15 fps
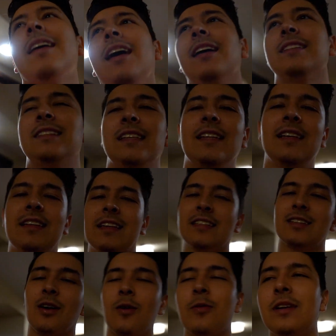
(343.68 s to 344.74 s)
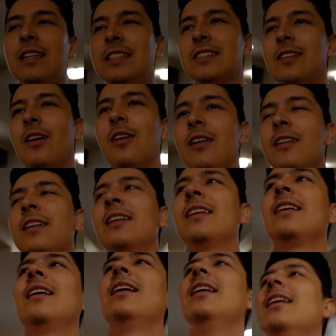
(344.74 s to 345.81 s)
God! See, no, it's no, already no, look,
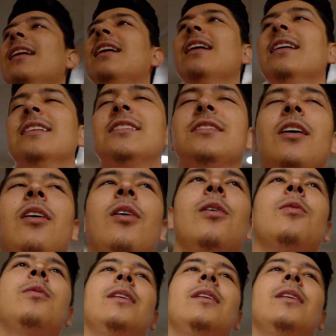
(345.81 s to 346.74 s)
starting. Look, look, look, but that it's was on